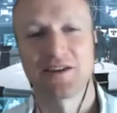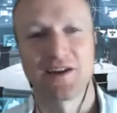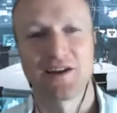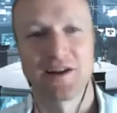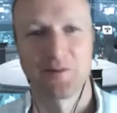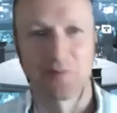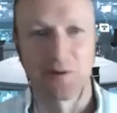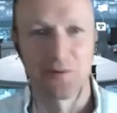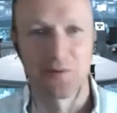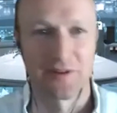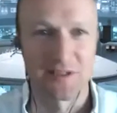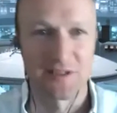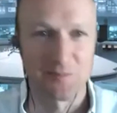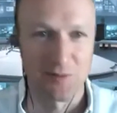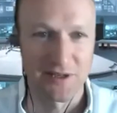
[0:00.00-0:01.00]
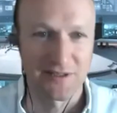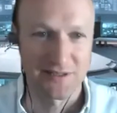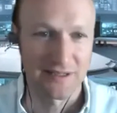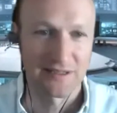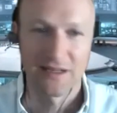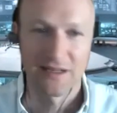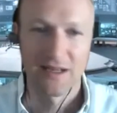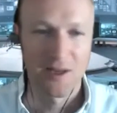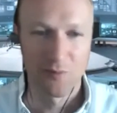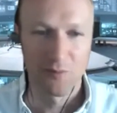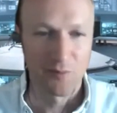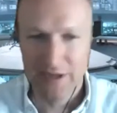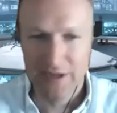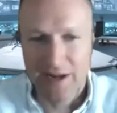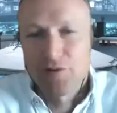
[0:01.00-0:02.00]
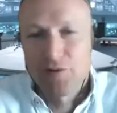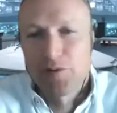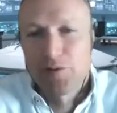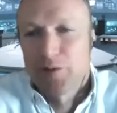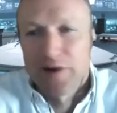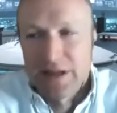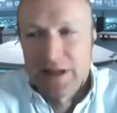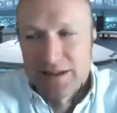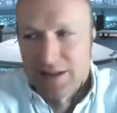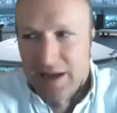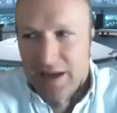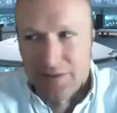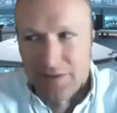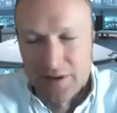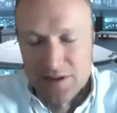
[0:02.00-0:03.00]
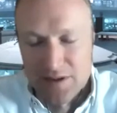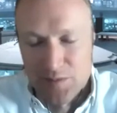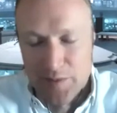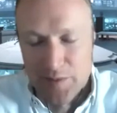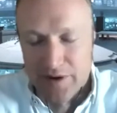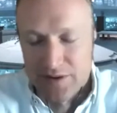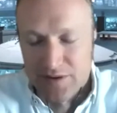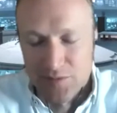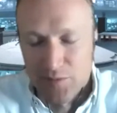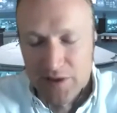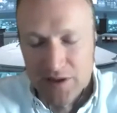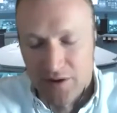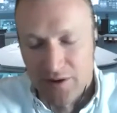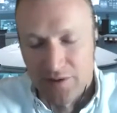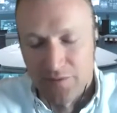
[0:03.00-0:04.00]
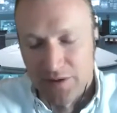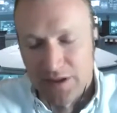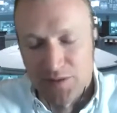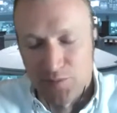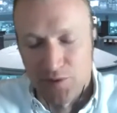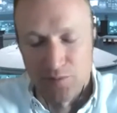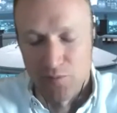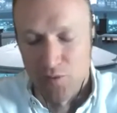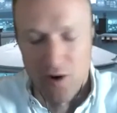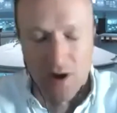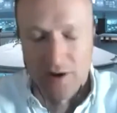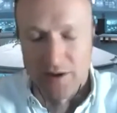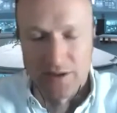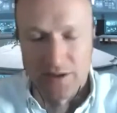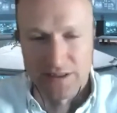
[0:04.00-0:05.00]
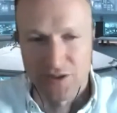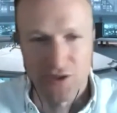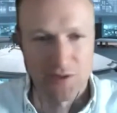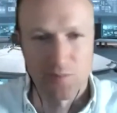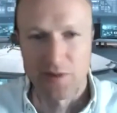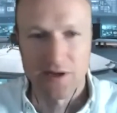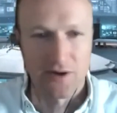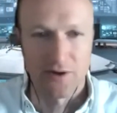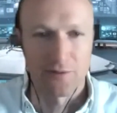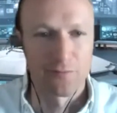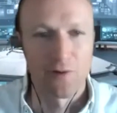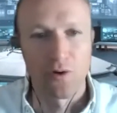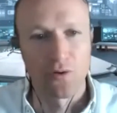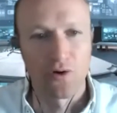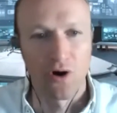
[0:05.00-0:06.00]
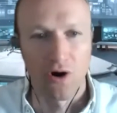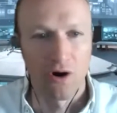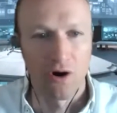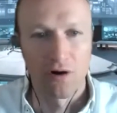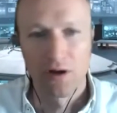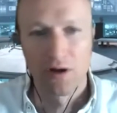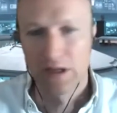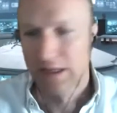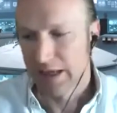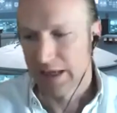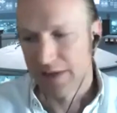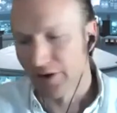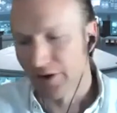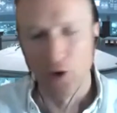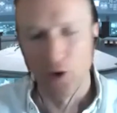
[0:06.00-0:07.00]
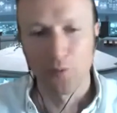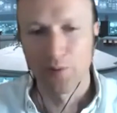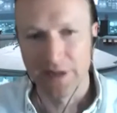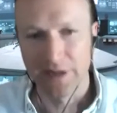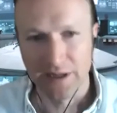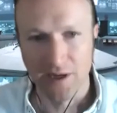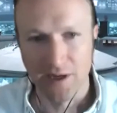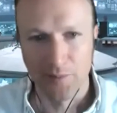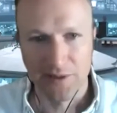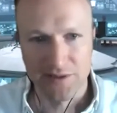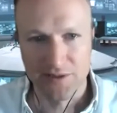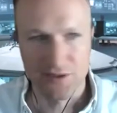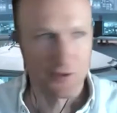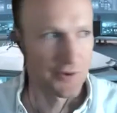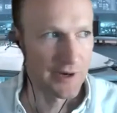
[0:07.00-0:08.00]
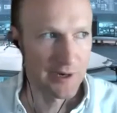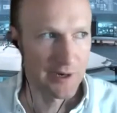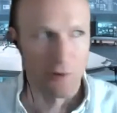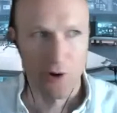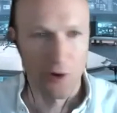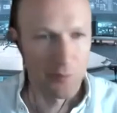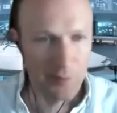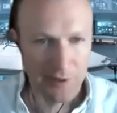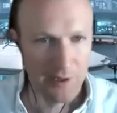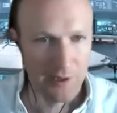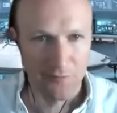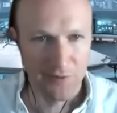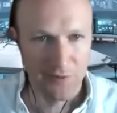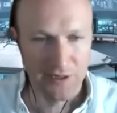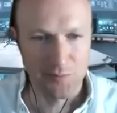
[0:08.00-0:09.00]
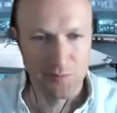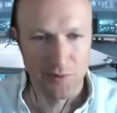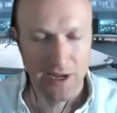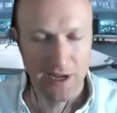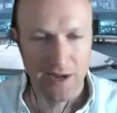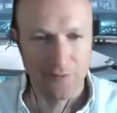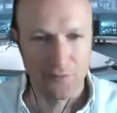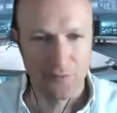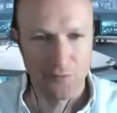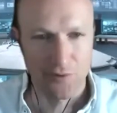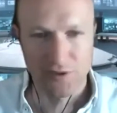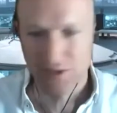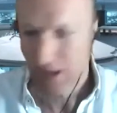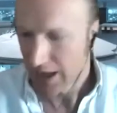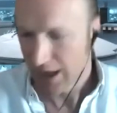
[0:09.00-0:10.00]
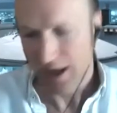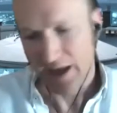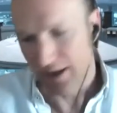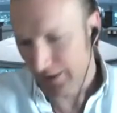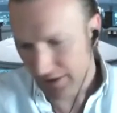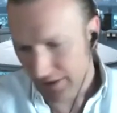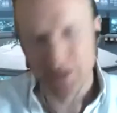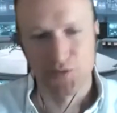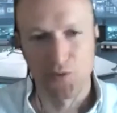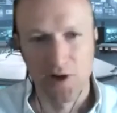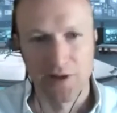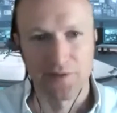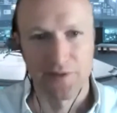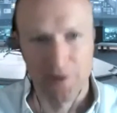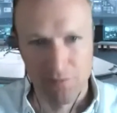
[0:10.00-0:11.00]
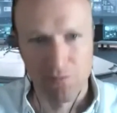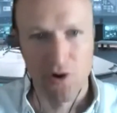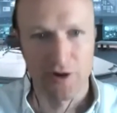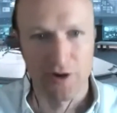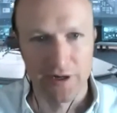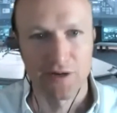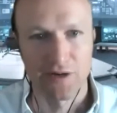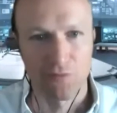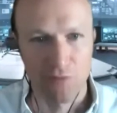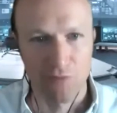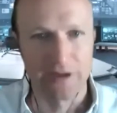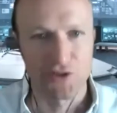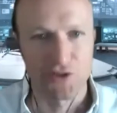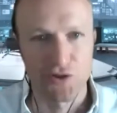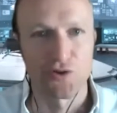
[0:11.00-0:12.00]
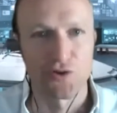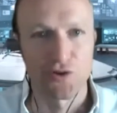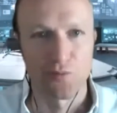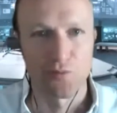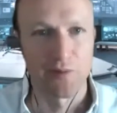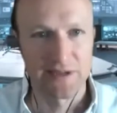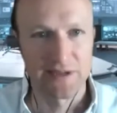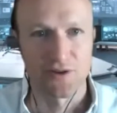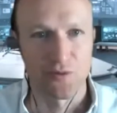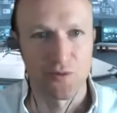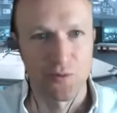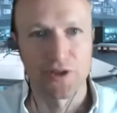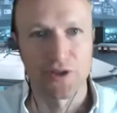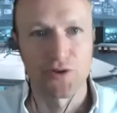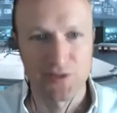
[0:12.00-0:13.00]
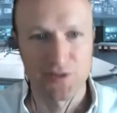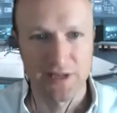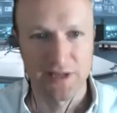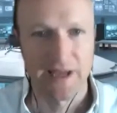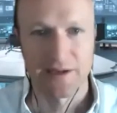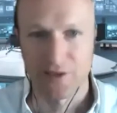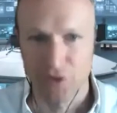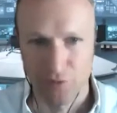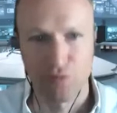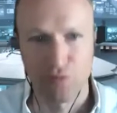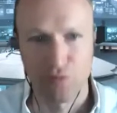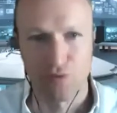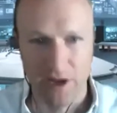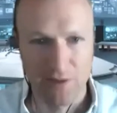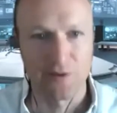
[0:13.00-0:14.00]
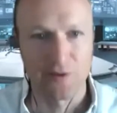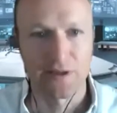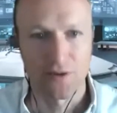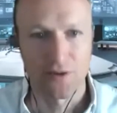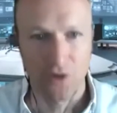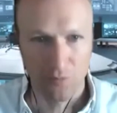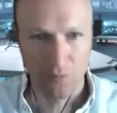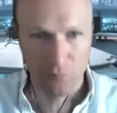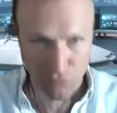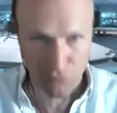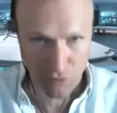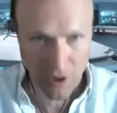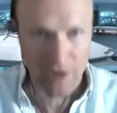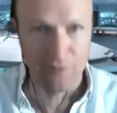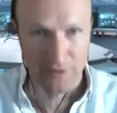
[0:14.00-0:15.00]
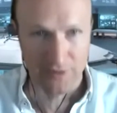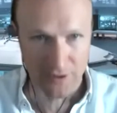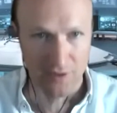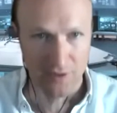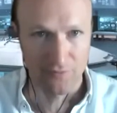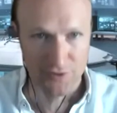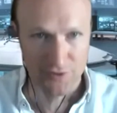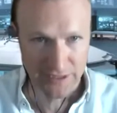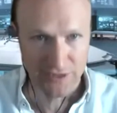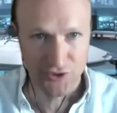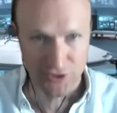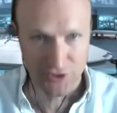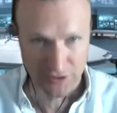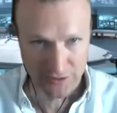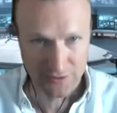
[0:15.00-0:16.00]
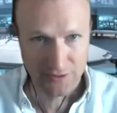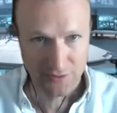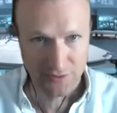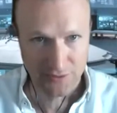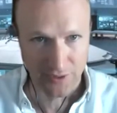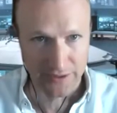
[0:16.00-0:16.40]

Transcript: You got to be real explicit. But everybody has had the experience of being on a Facebook product and just being on a phone call and then opening up Instagram or opening up Facebook afterwards. And guess what? They're marketing right to you based on what you said in your private conversation, right?